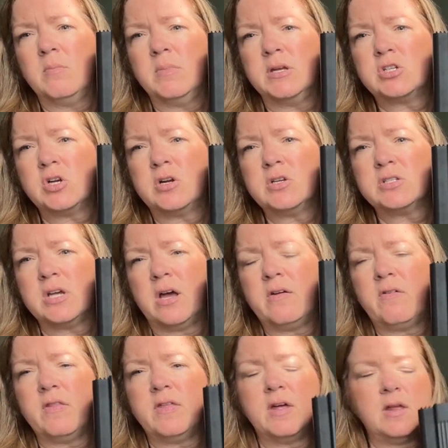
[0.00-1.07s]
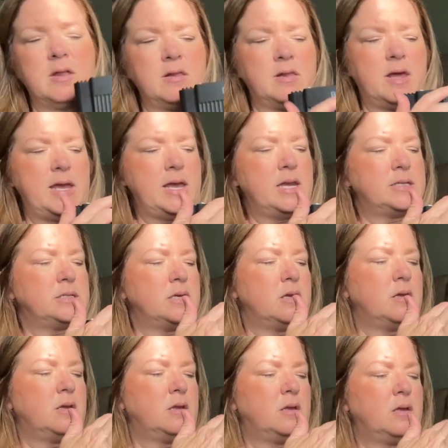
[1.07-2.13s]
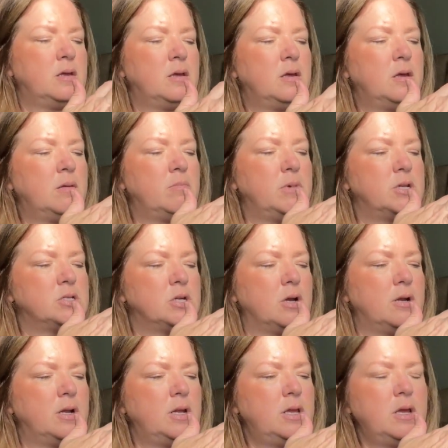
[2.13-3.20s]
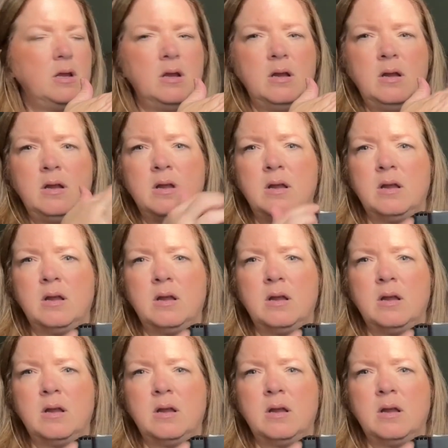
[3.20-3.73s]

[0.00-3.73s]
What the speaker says: it turns off the light. Let me turn it here.